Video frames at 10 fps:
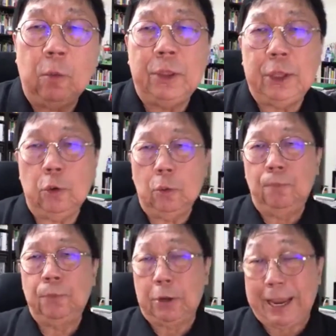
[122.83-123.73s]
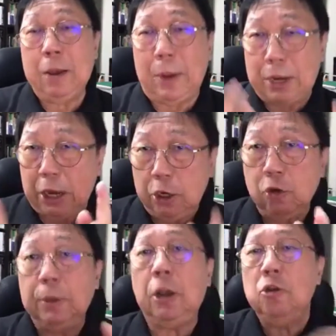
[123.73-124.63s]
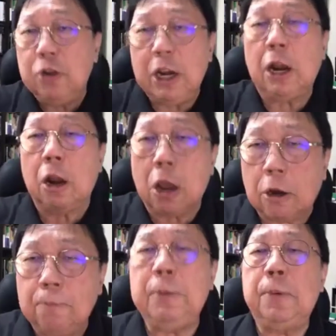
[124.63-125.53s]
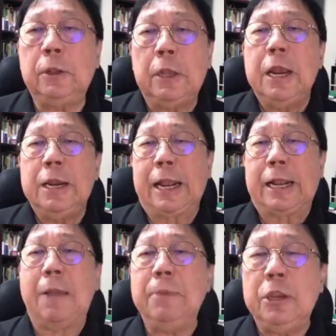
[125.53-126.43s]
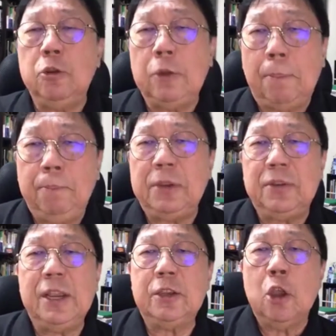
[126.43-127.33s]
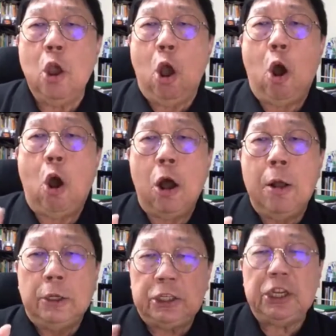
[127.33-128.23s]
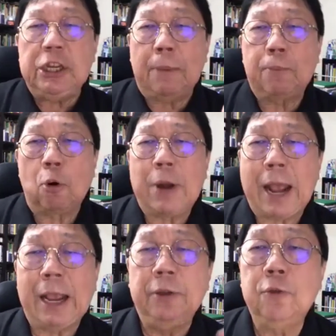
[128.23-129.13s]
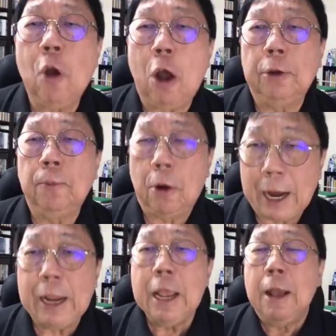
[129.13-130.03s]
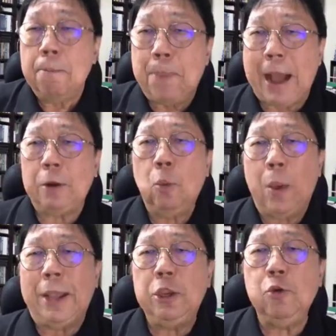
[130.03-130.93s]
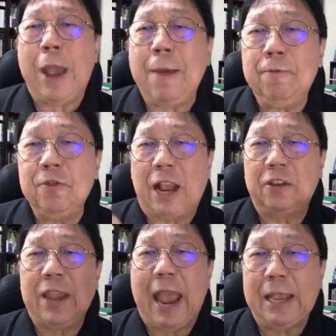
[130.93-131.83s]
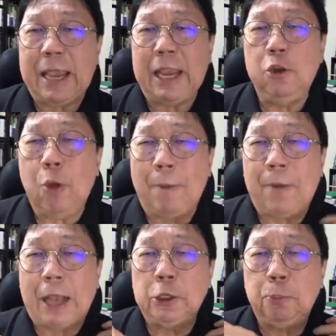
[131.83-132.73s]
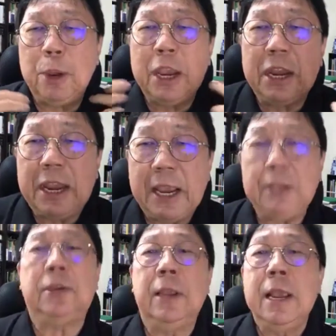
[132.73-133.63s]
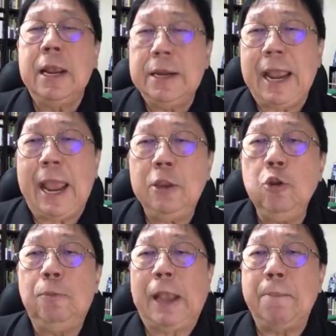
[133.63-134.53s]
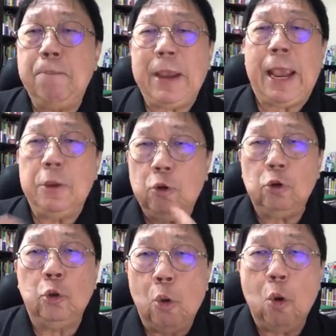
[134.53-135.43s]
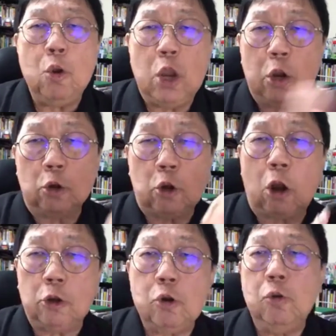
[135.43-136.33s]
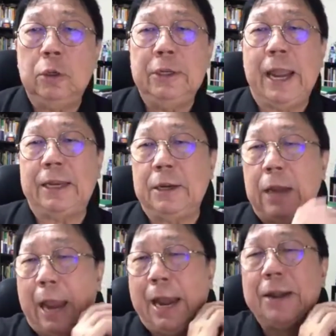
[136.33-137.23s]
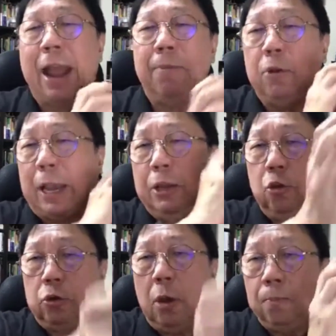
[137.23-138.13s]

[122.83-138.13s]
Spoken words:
with you. Okay, when you're new, because you need a lot of people that come into your business or see your product and so on. All right, but when you have success and you have experience, then you can pick and choose who you're to talk to. That at that time you can use